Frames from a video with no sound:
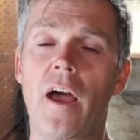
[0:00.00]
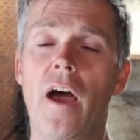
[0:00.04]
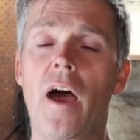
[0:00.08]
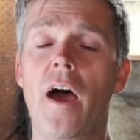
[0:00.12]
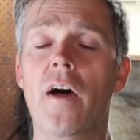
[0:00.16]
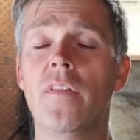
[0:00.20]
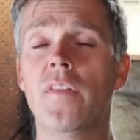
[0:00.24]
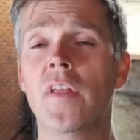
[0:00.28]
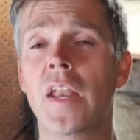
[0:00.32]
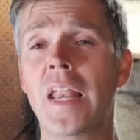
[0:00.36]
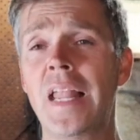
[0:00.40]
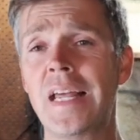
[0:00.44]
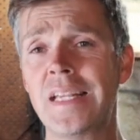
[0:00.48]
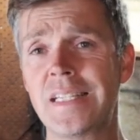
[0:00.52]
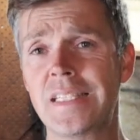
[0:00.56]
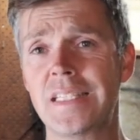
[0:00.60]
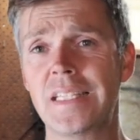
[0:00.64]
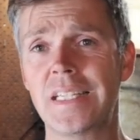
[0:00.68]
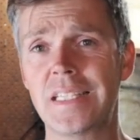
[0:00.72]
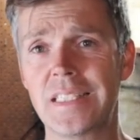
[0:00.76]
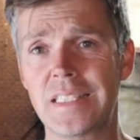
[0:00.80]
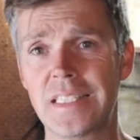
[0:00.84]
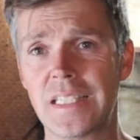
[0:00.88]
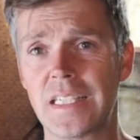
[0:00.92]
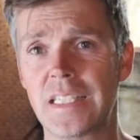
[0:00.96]
And the last
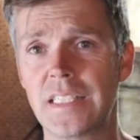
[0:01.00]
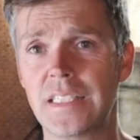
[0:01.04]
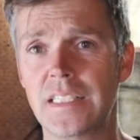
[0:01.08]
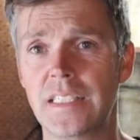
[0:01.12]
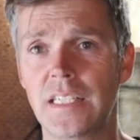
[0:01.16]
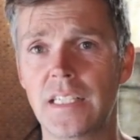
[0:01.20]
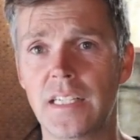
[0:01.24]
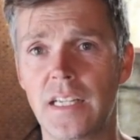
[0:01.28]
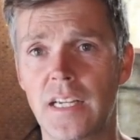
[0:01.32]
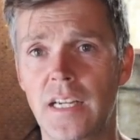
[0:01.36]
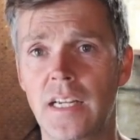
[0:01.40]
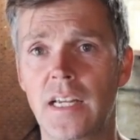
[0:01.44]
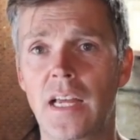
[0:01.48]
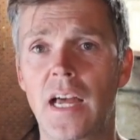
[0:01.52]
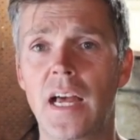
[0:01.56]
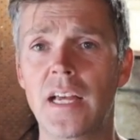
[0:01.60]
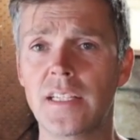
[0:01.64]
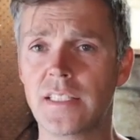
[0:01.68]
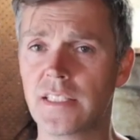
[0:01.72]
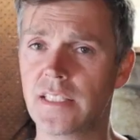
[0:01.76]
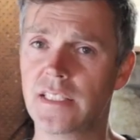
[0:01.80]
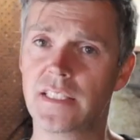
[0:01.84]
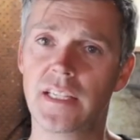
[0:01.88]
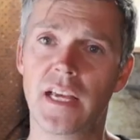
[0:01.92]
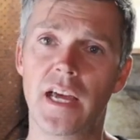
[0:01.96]
thing to consider,
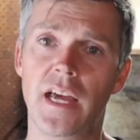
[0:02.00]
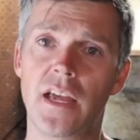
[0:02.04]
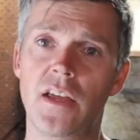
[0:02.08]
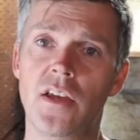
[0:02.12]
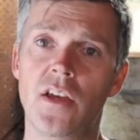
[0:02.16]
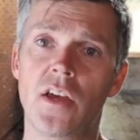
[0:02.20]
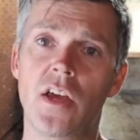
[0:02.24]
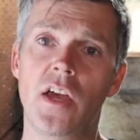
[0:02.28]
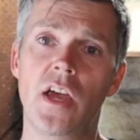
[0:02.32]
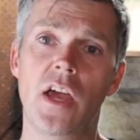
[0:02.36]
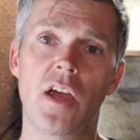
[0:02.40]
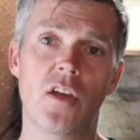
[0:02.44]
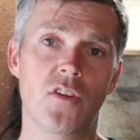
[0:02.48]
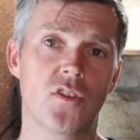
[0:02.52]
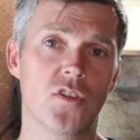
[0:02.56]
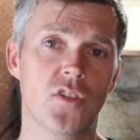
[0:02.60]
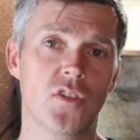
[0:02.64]
as I say, is